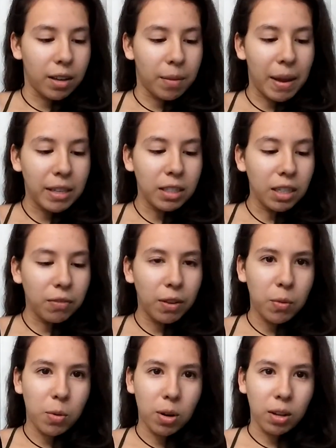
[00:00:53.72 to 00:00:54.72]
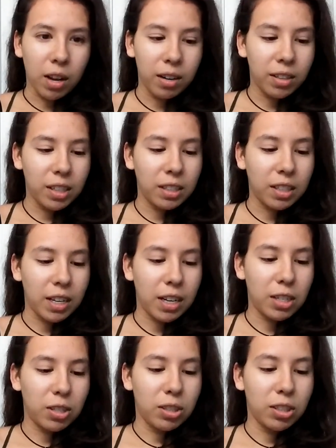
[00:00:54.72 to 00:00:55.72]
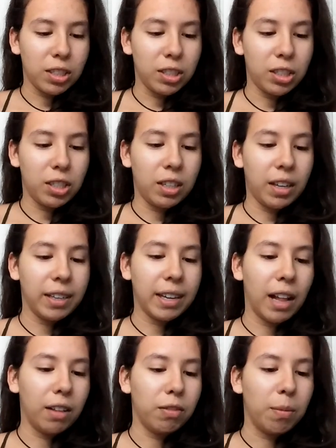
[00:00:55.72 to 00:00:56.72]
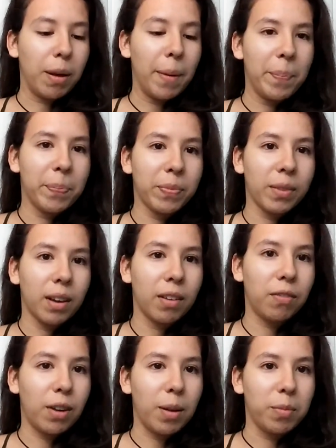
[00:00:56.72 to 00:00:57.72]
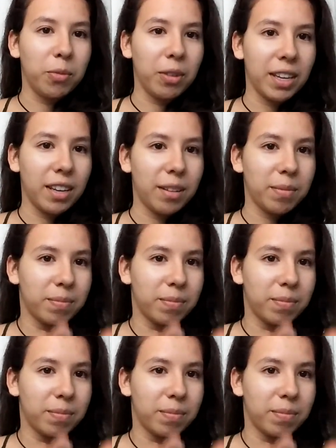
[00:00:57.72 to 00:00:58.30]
Imagine if I wore a lot of this and I turned into like Elphaba from Wicked.